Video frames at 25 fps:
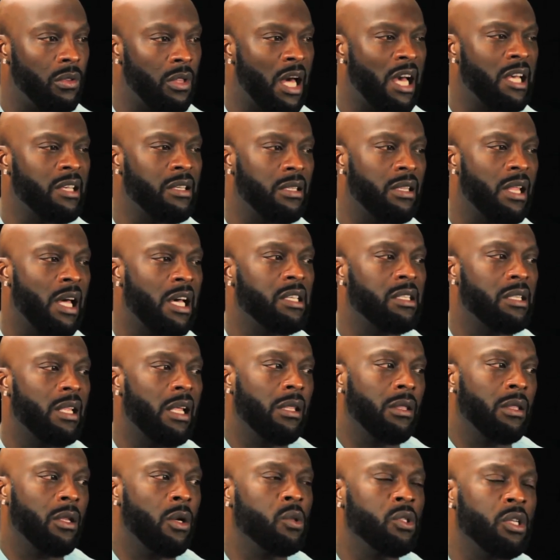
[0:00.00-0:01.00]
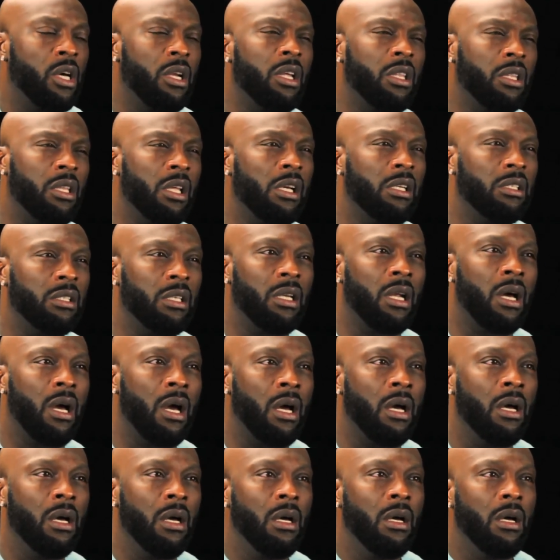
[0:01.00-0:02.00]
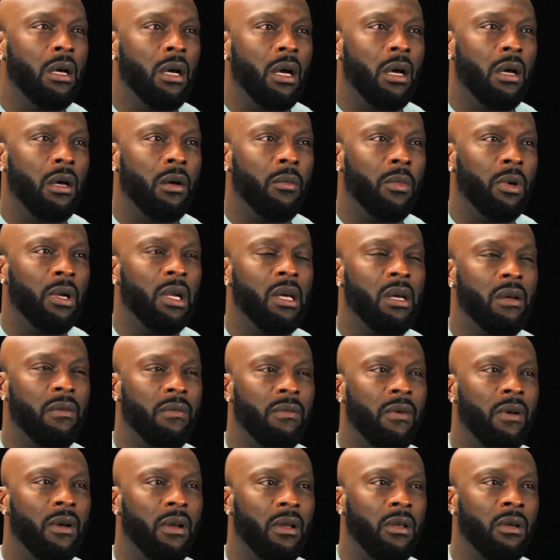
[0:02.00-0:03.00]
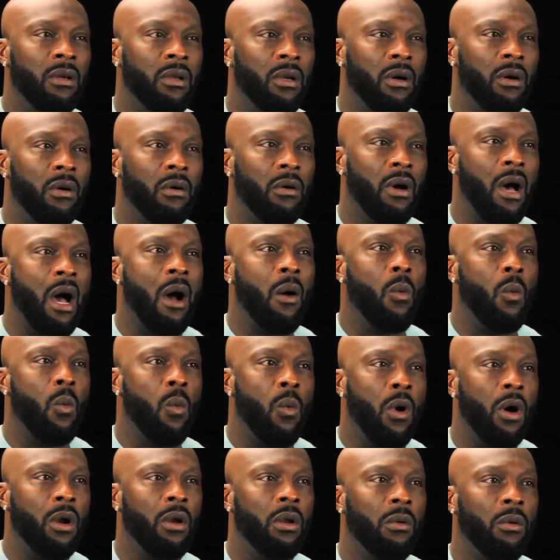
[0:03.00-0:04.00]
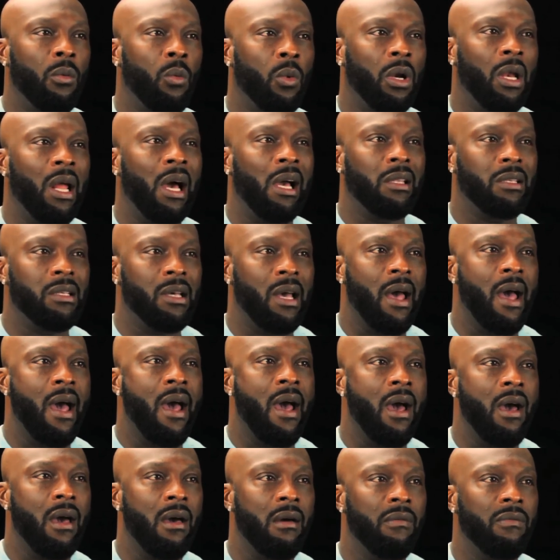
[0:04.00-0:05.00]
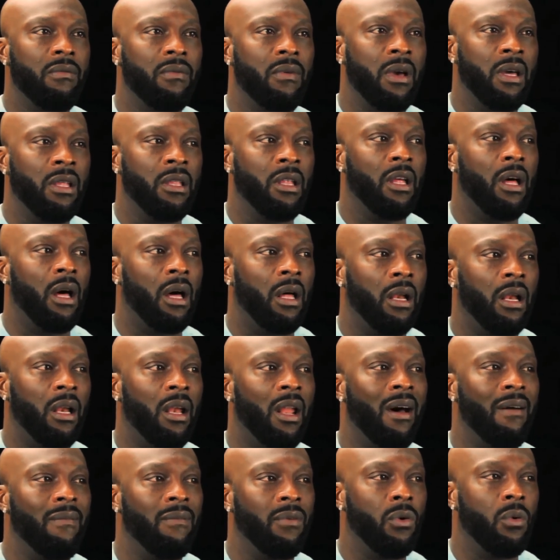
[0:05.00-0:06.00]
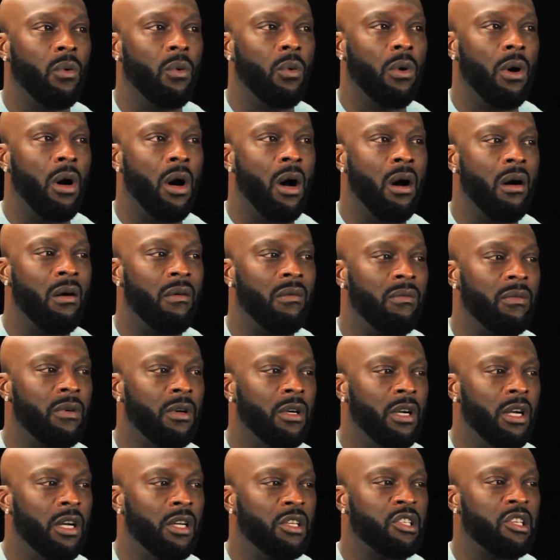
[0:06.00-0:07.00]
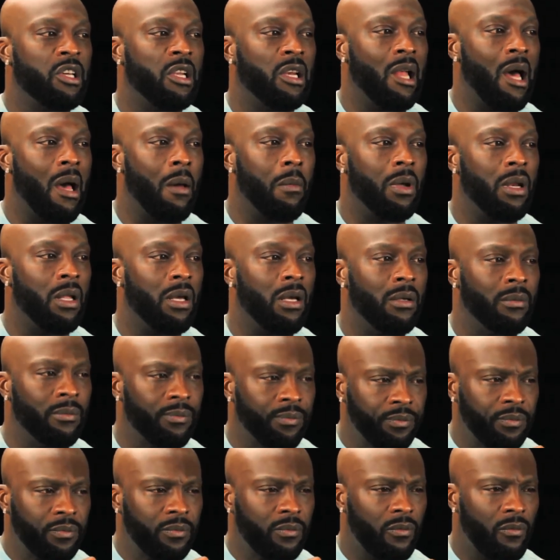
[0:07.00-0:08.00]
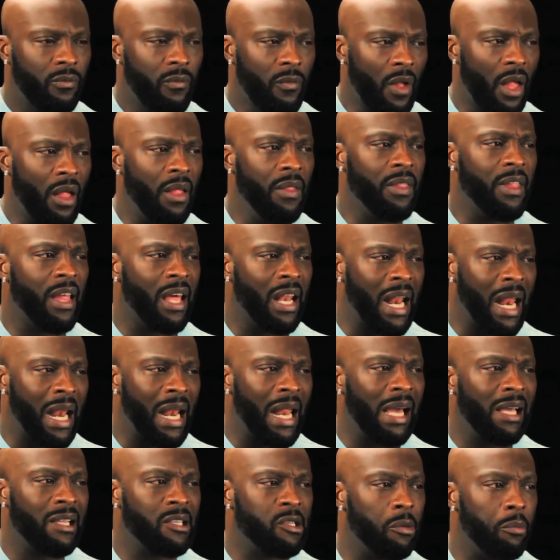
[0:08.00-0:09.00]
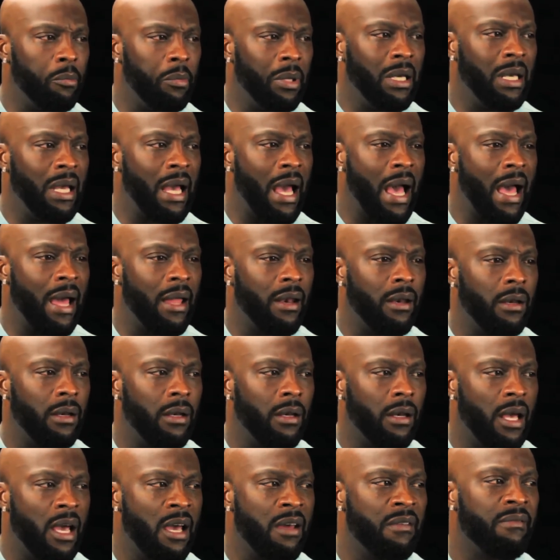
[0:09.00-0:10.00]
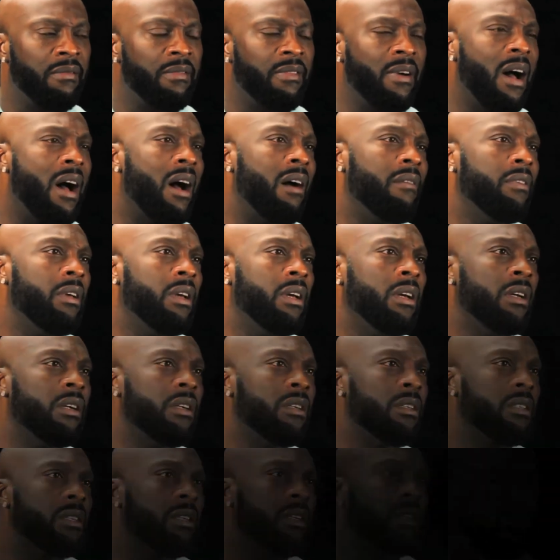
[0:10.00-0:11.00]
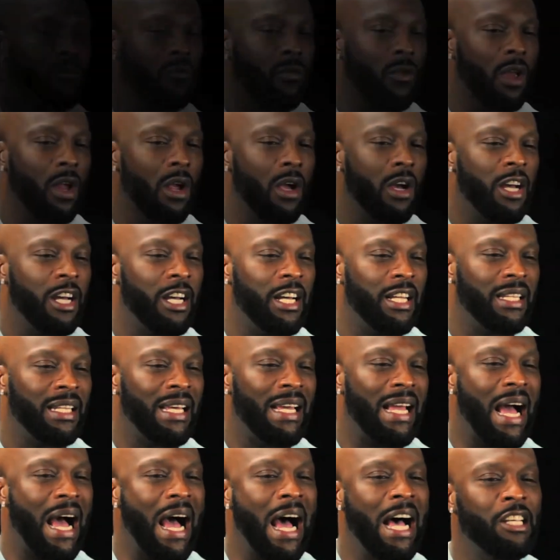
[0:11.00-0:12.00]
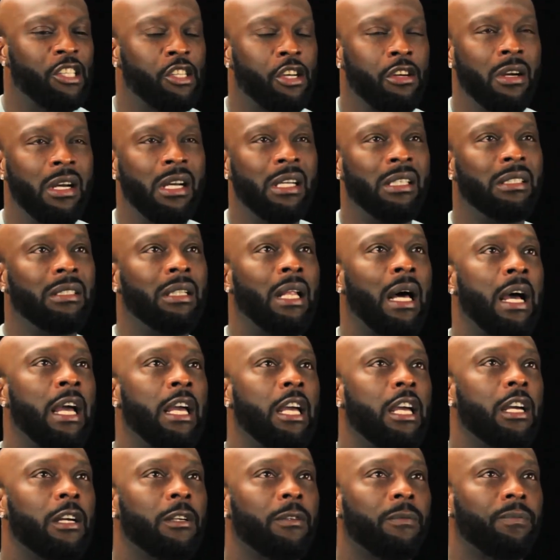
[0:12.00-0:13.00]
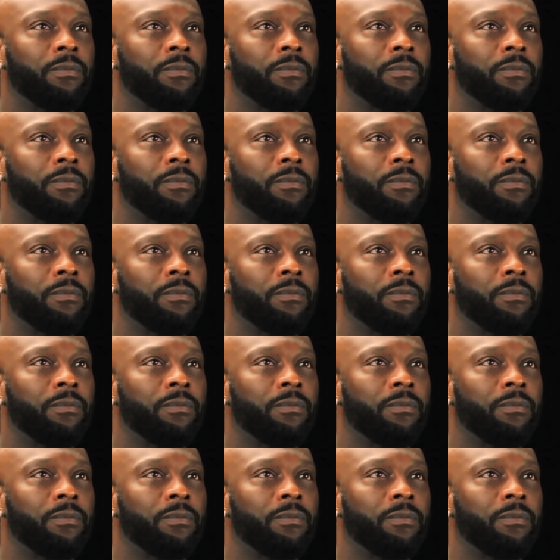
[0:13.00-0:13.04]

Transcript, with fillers: that's that's the, those are the things that I believe, you know, I want and would like to have, and a level of celebrity that I like to be at in five years. The Oscar is like